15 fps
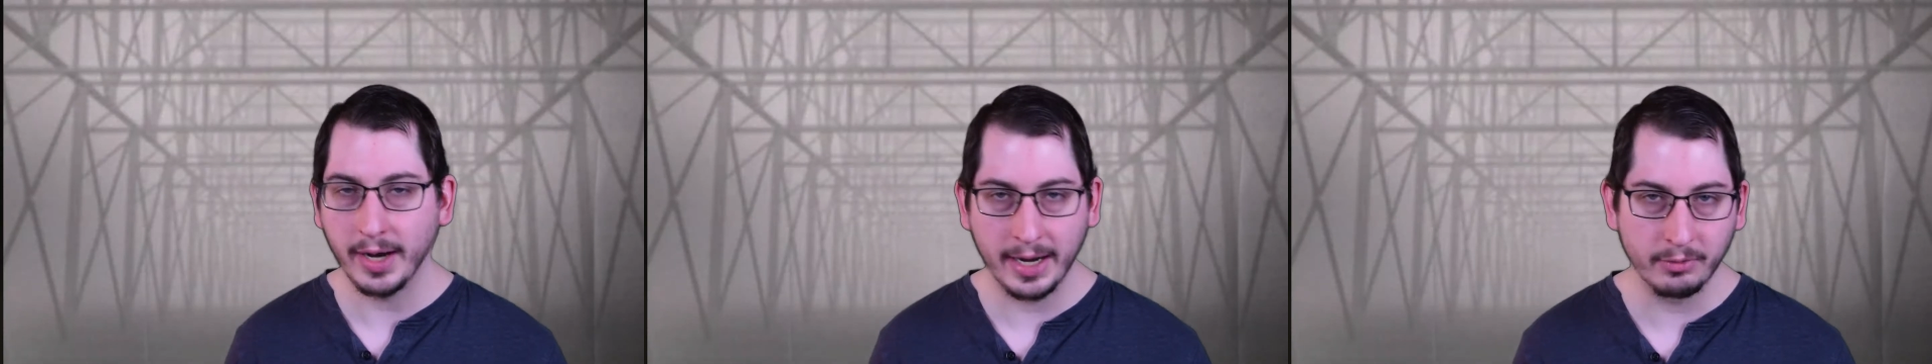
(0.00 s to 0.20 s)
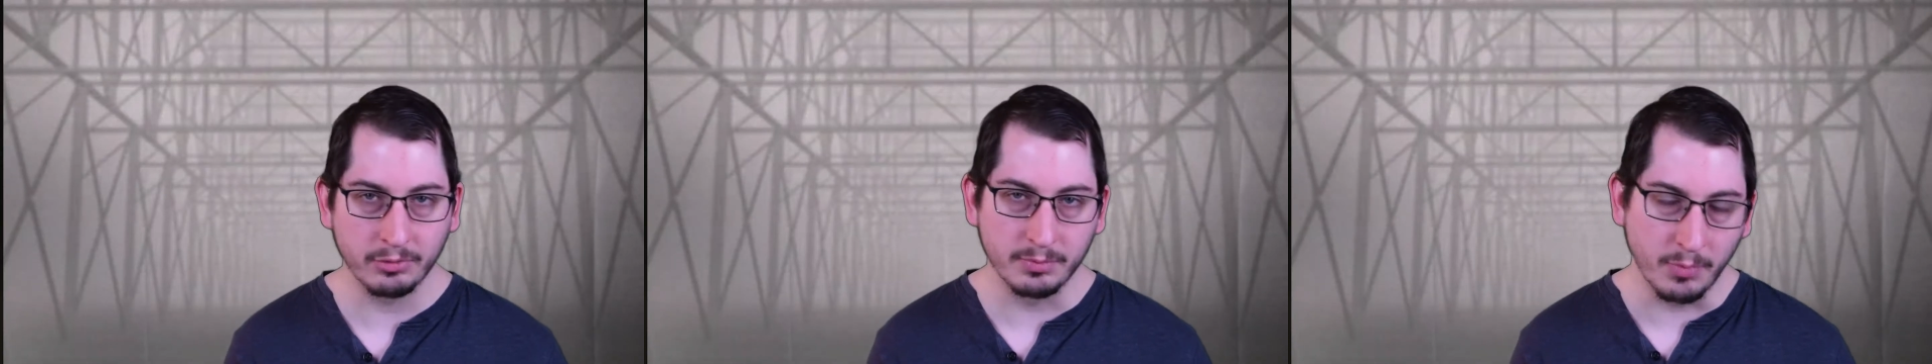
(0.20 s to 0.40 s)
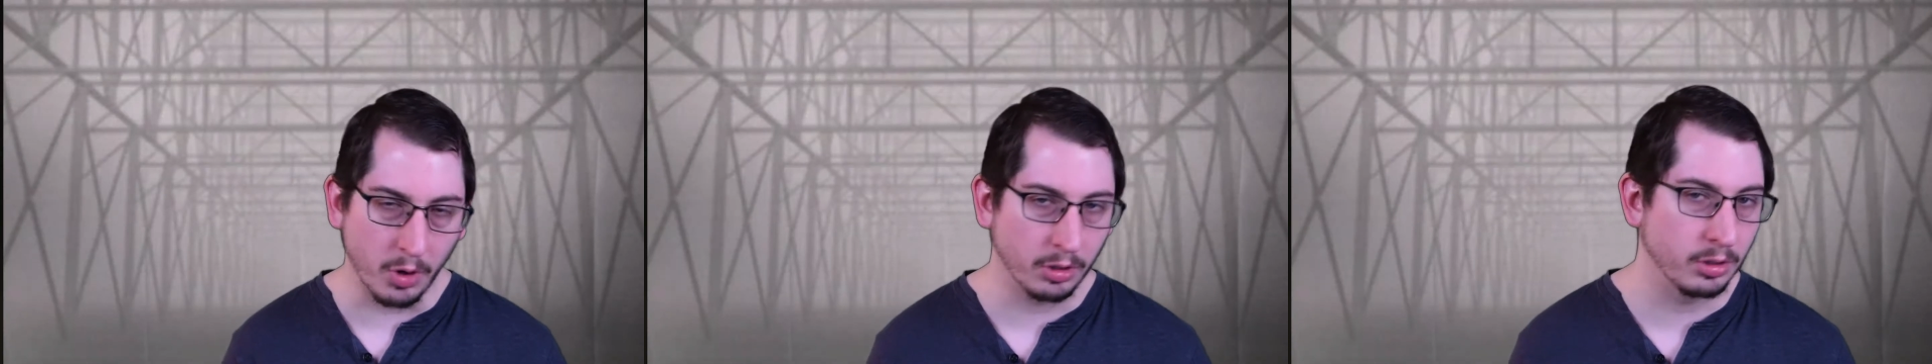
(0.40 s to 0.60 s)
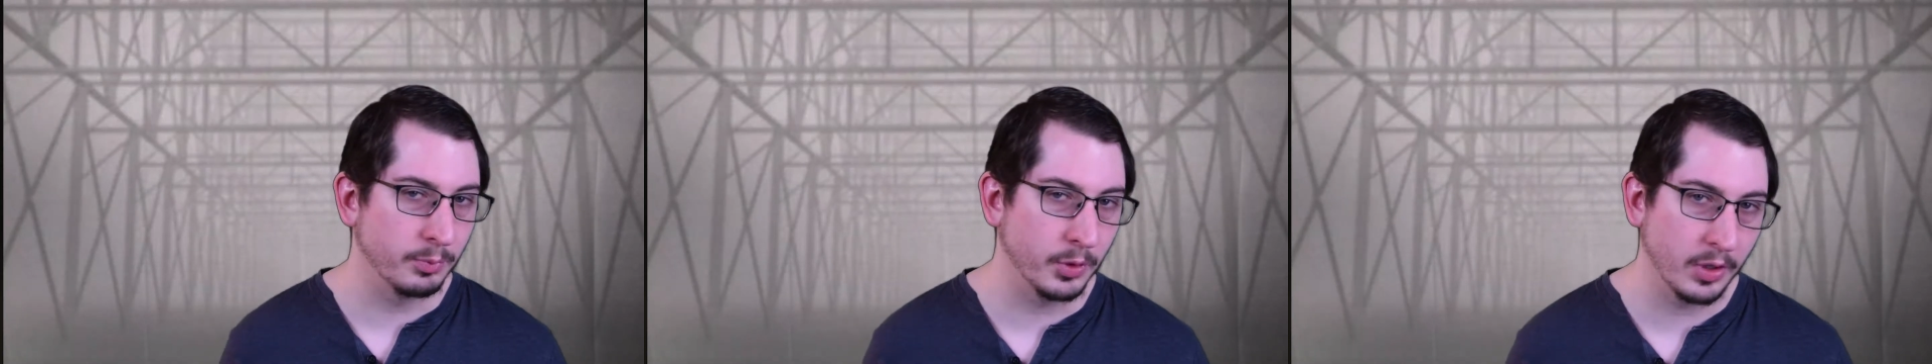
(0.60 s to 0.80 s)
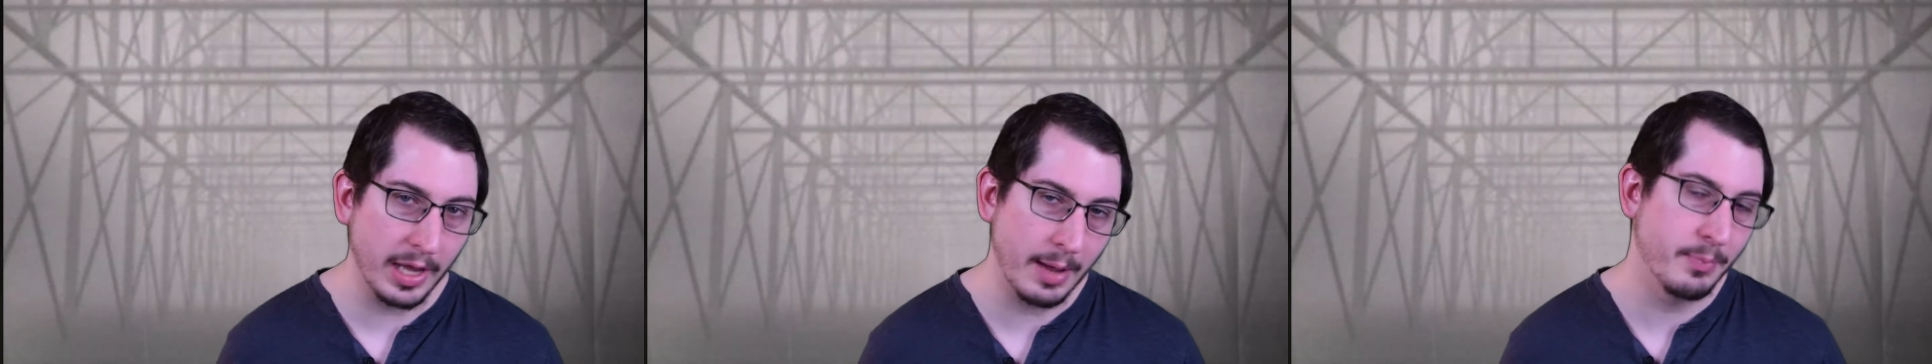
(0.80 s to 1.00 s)
a
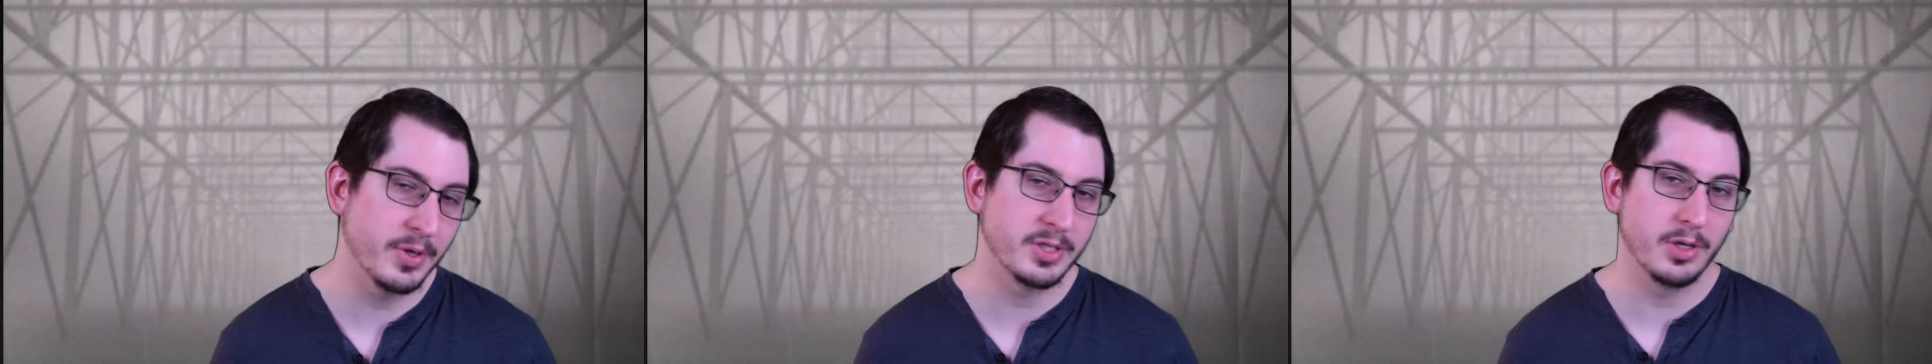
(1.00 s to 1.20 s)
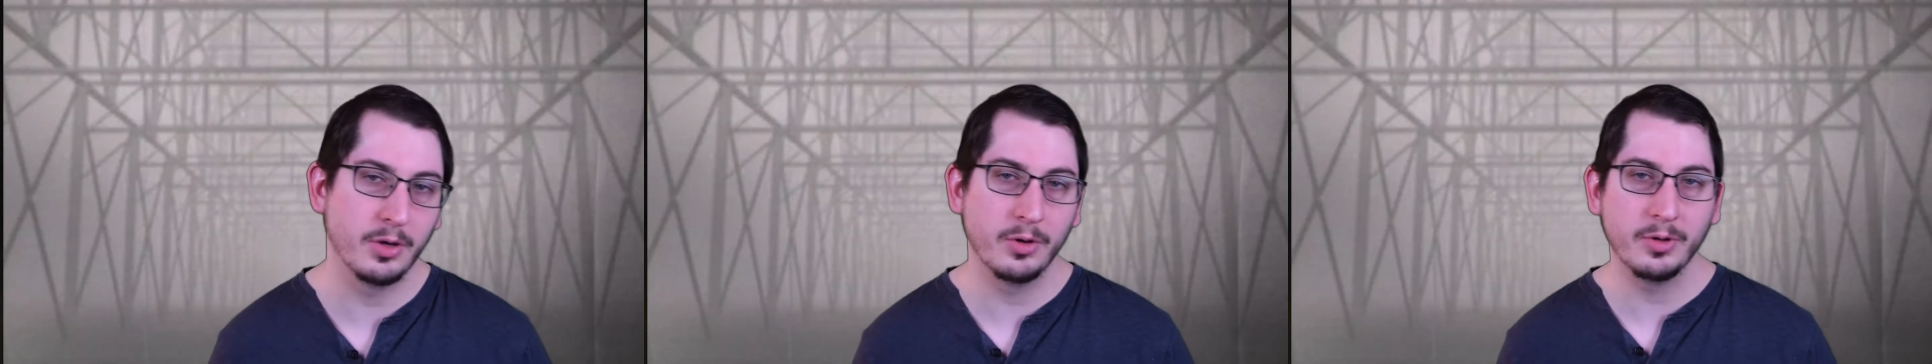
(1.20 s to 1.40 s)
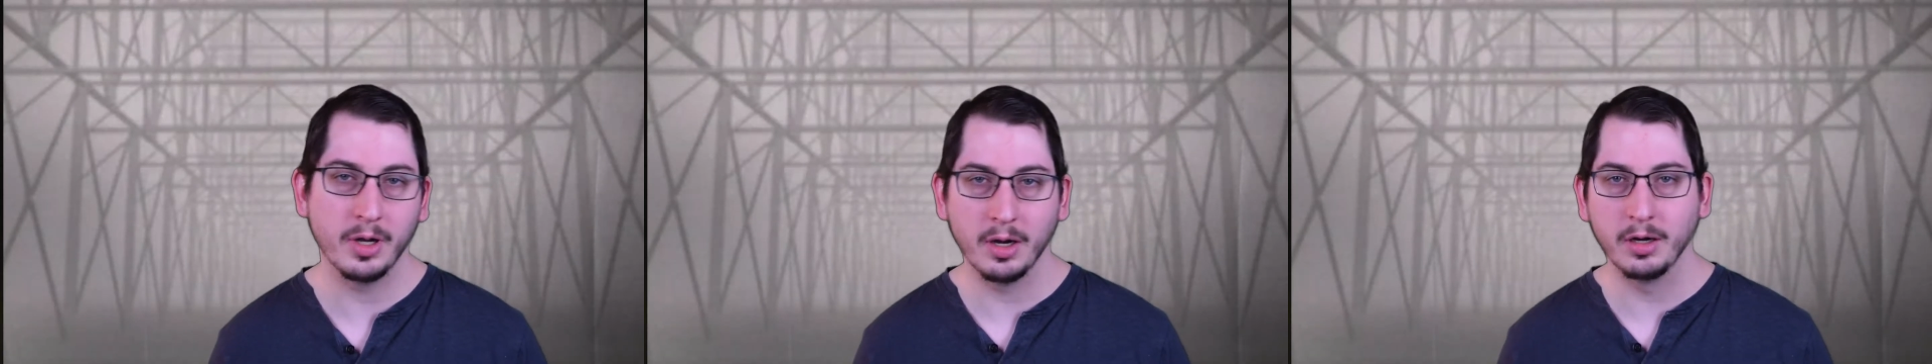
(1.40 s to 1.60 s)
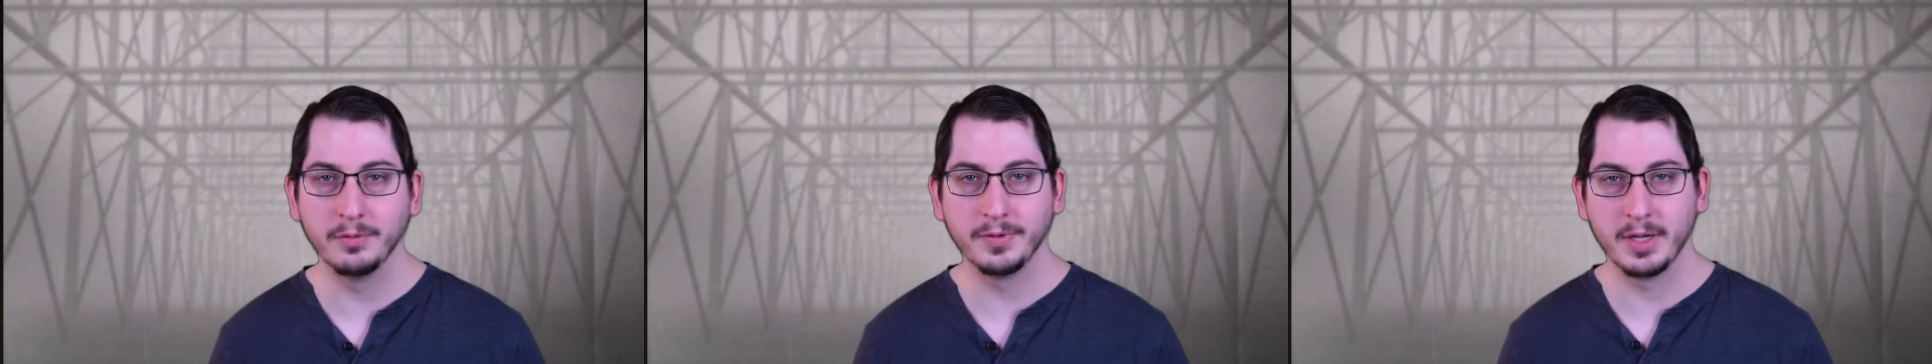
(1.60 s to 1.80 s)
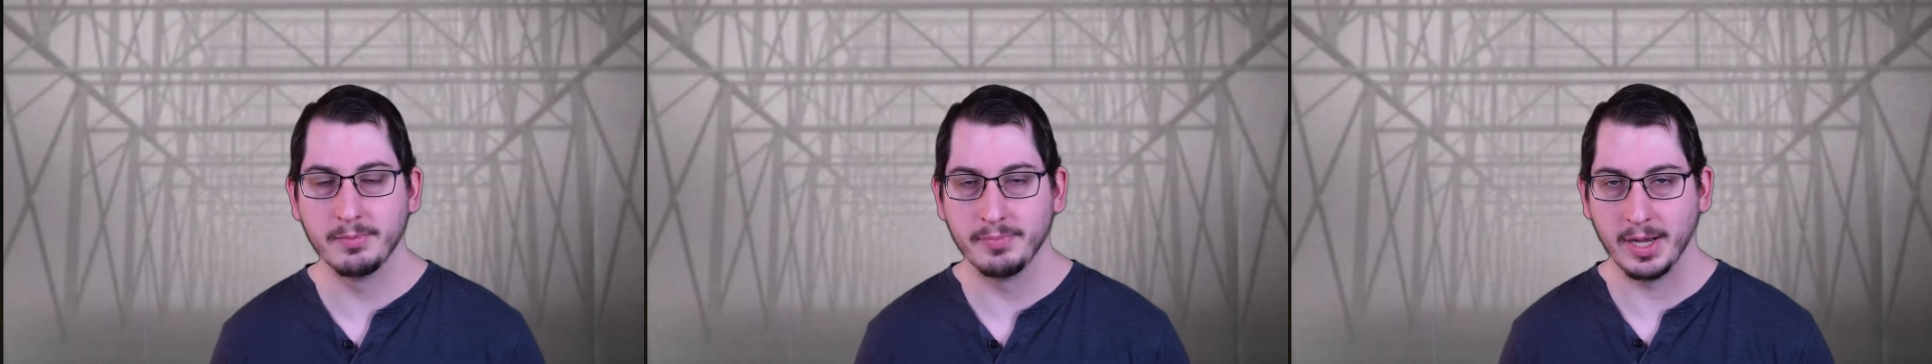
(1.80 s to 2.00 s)
remarkable episode of
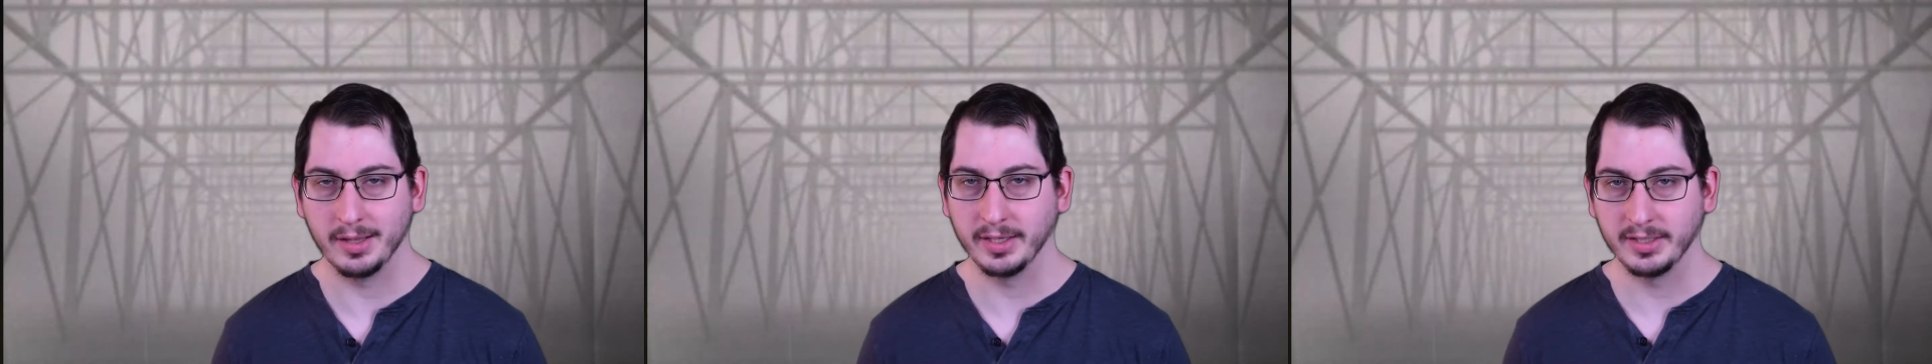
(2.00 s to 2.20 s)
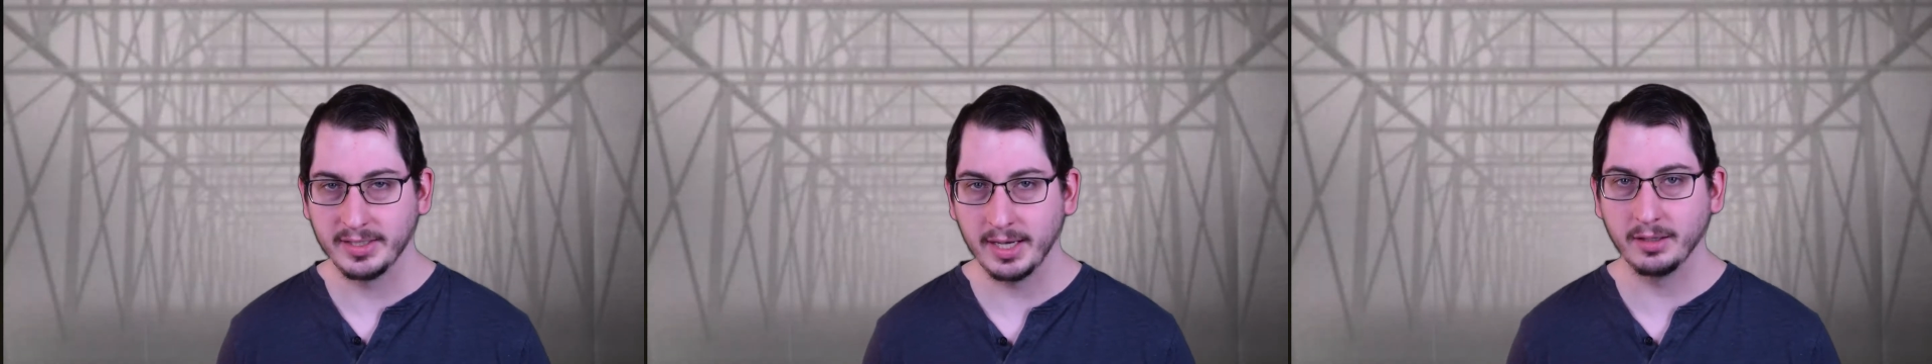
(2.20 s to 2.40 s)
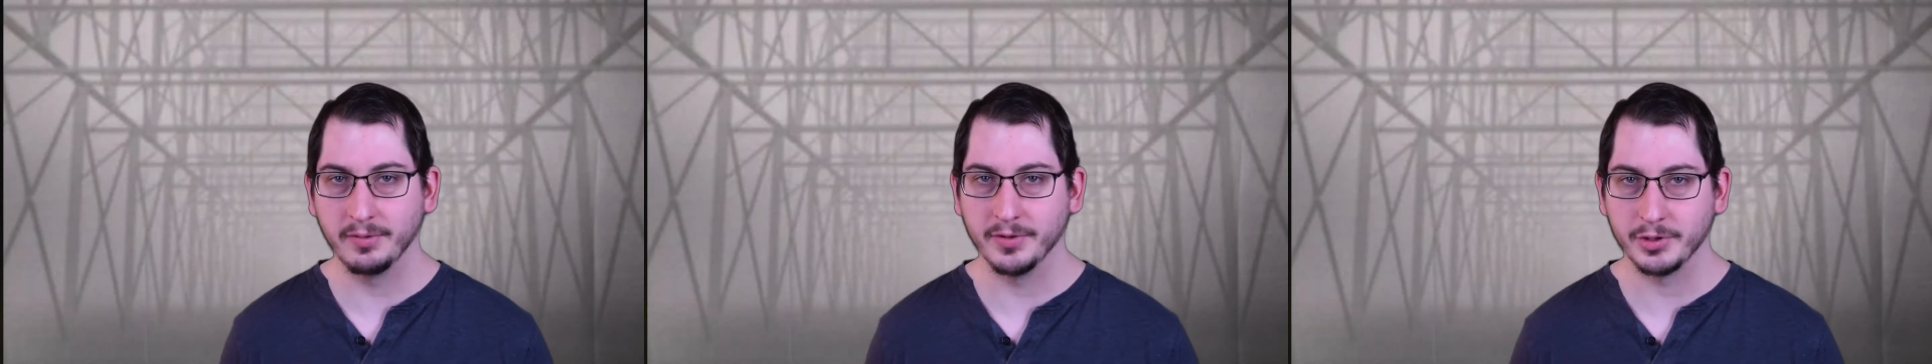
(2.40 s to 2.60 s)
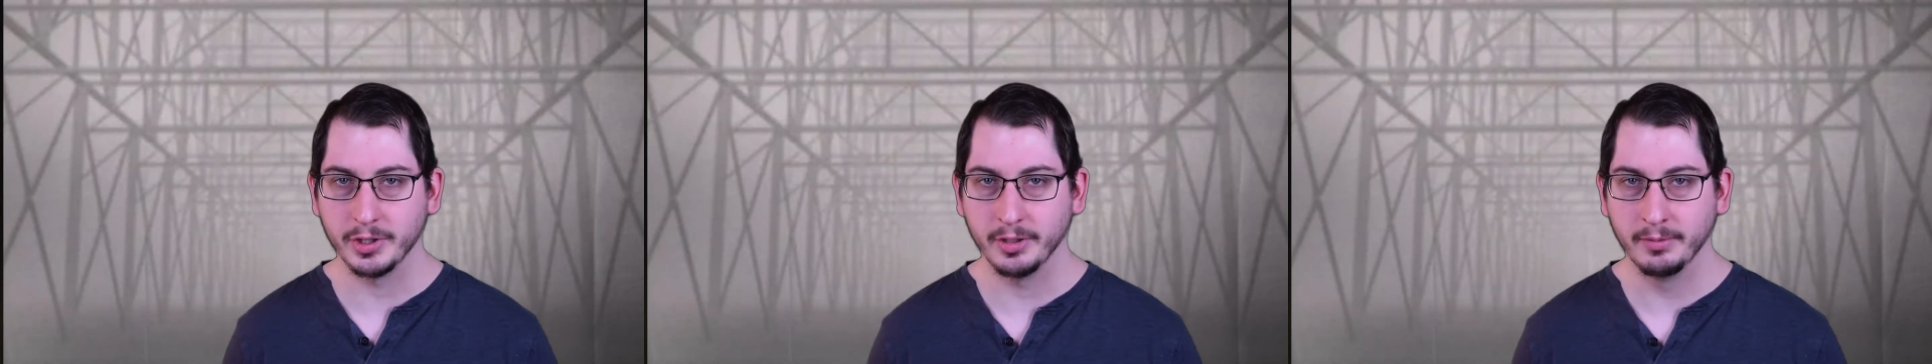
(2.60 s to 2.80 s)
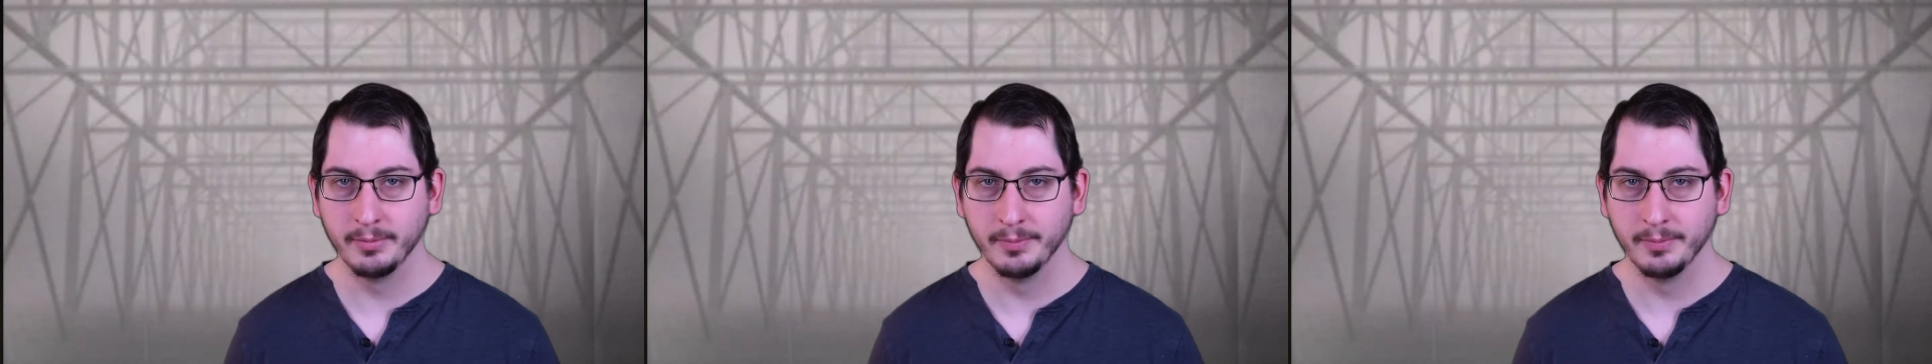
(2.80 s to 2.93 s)
compelling television.